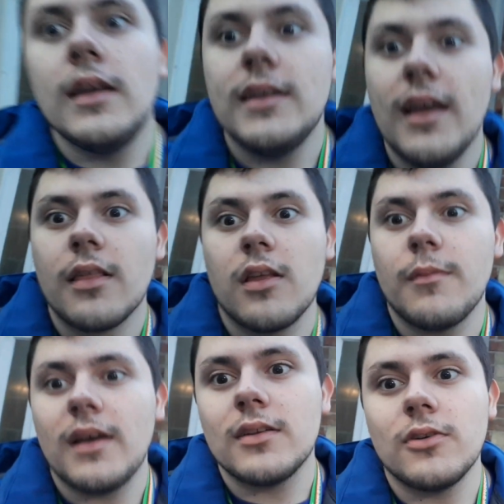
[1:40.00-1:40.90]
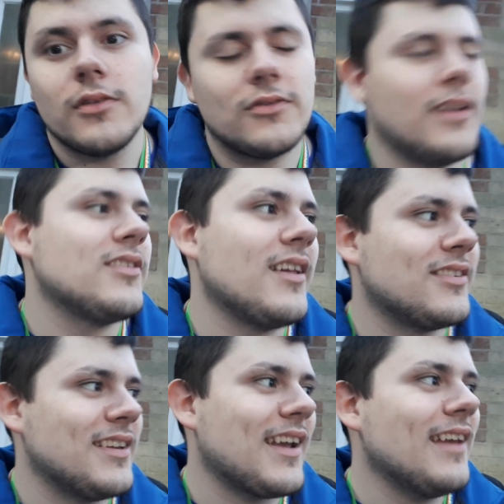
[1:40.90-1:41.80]
Yeah, so I'm at Totton train
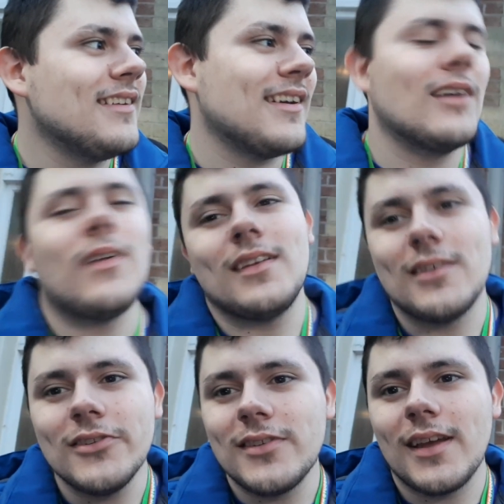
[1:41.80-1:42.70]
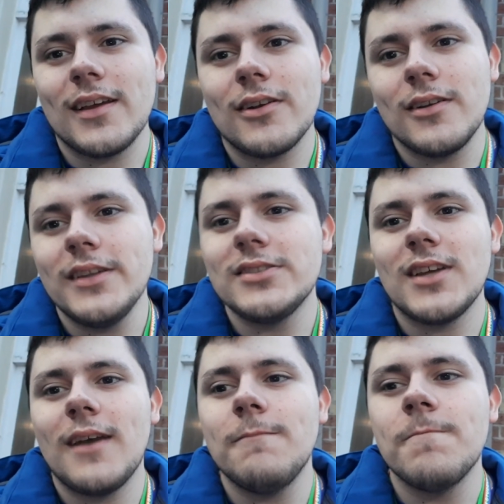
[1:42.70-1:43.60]
station again. I've had a good day at college.
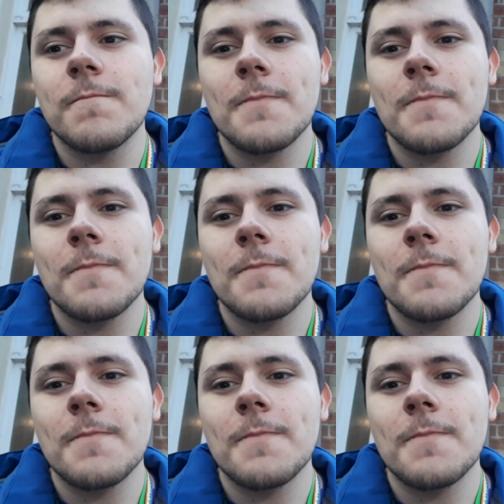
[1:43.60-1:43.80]
Um,